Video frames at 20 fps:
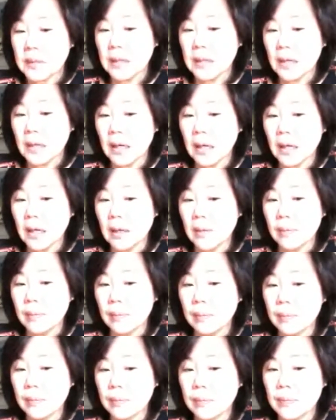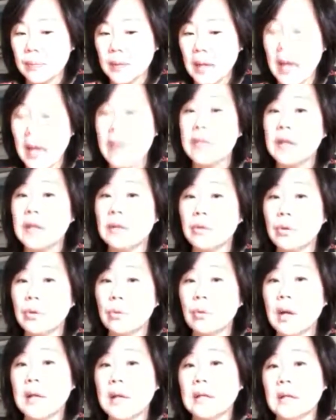And then you're
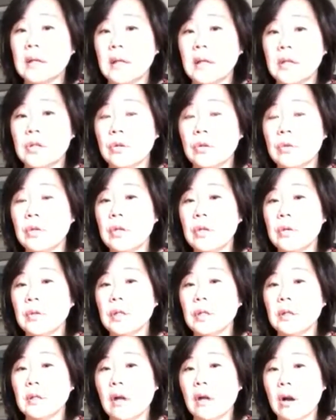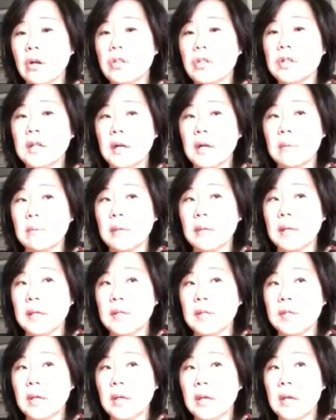right, Antonio, the large
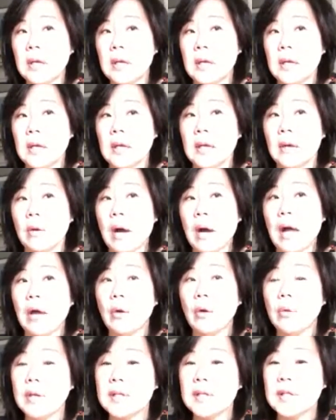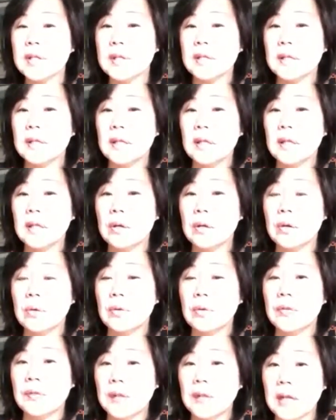companies, I always,
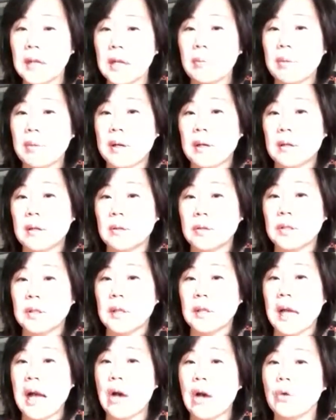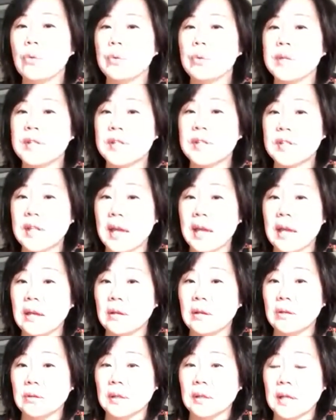think about how do we
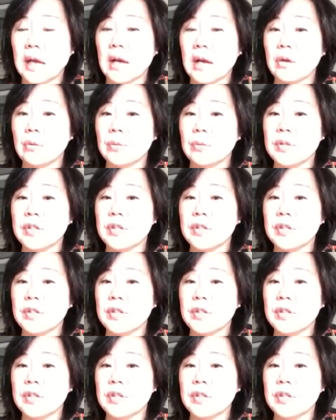scale and how do we